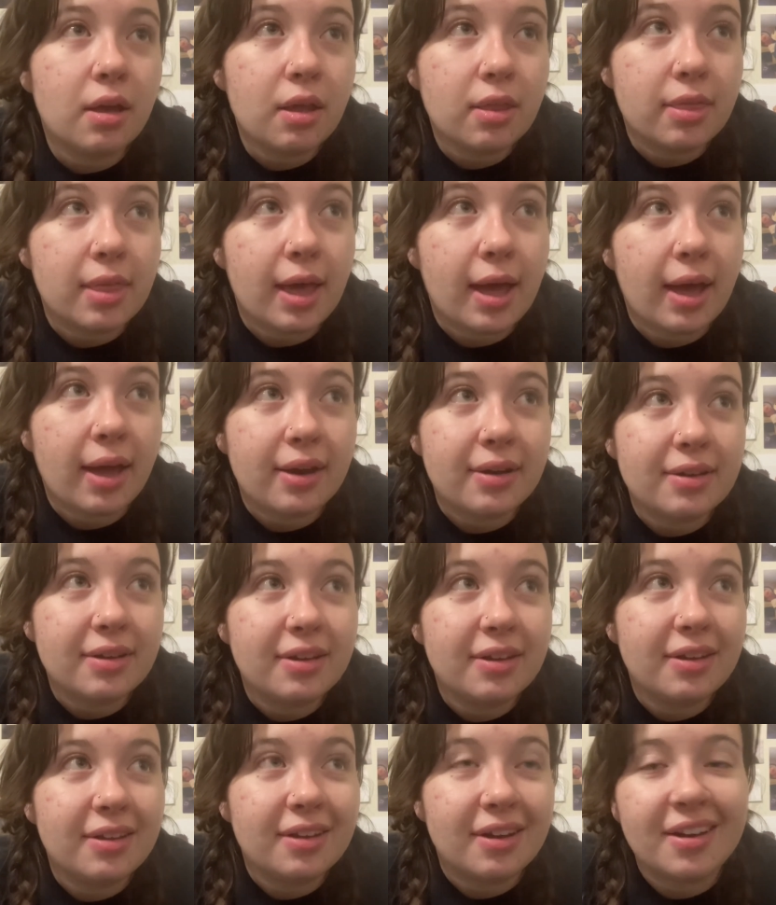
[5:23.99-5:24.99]
that,
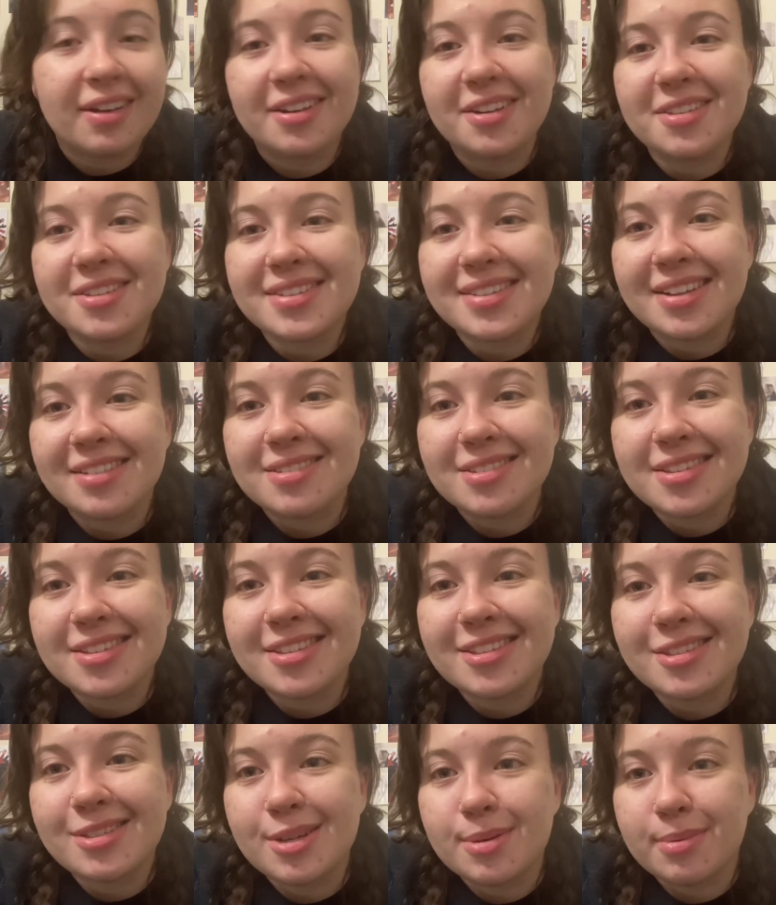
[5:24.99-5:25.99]
I know this sounds
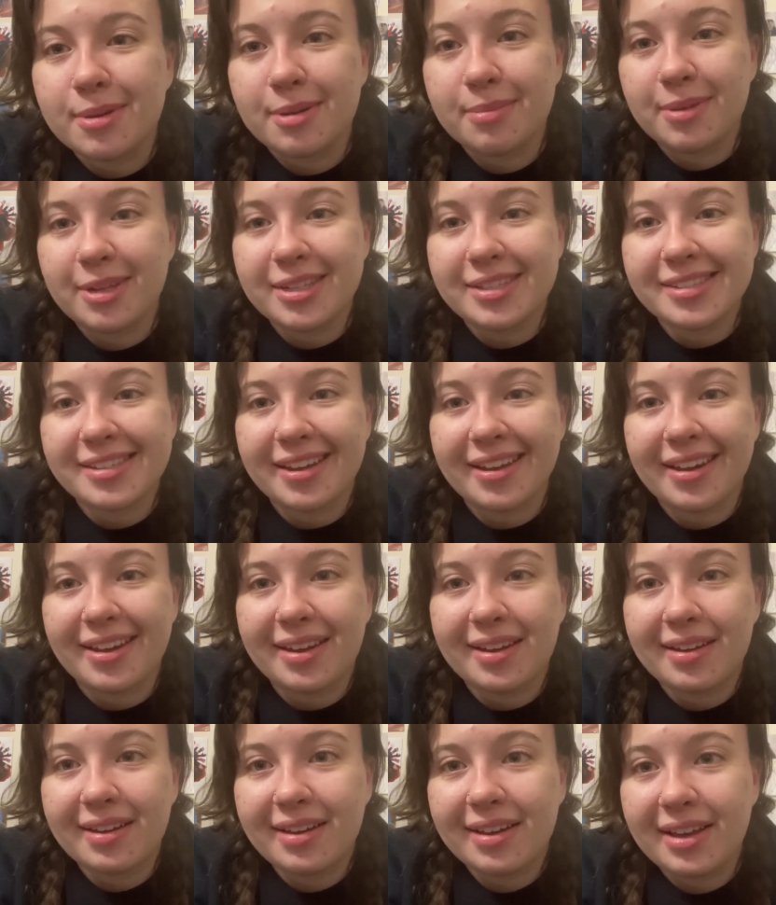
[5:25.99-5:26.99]
stupid of me to say,
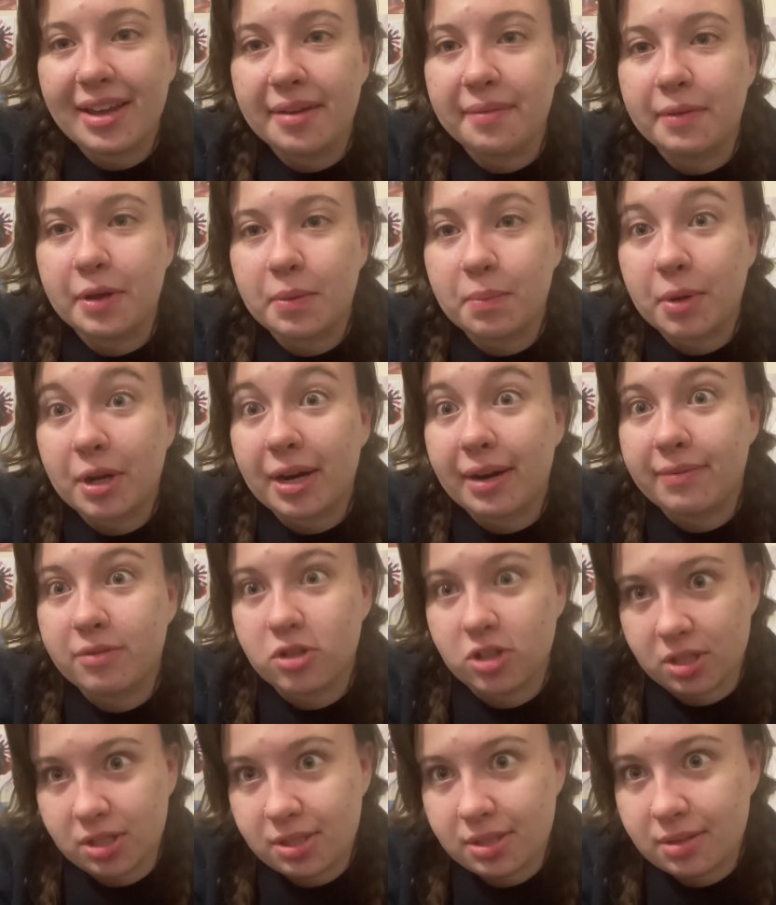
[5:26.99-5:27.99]
given what I've
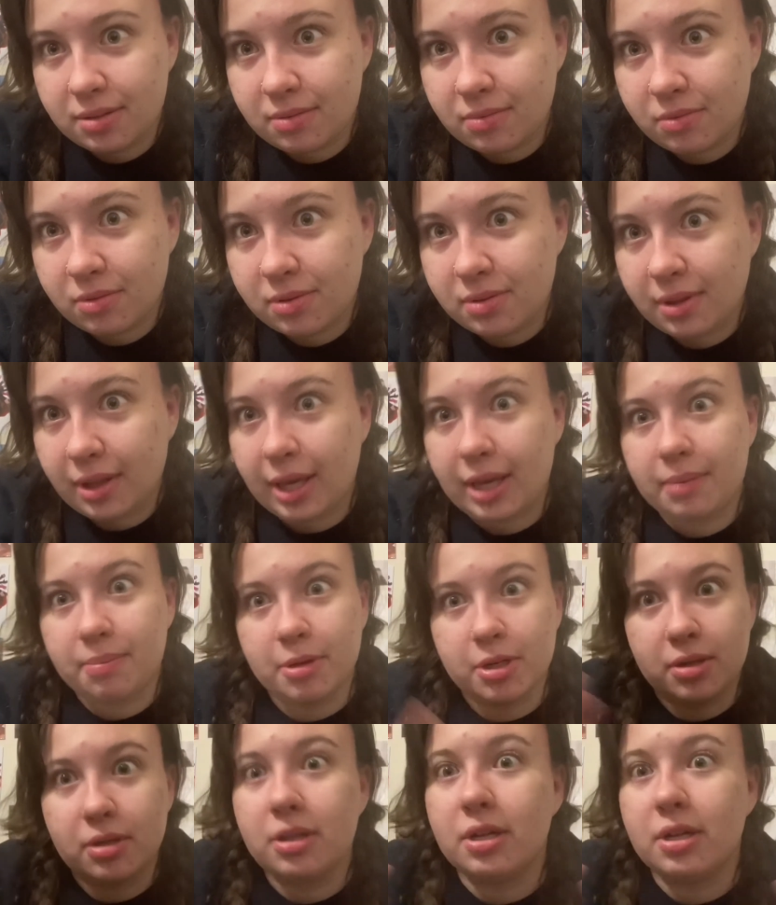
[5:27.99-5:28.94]
just like been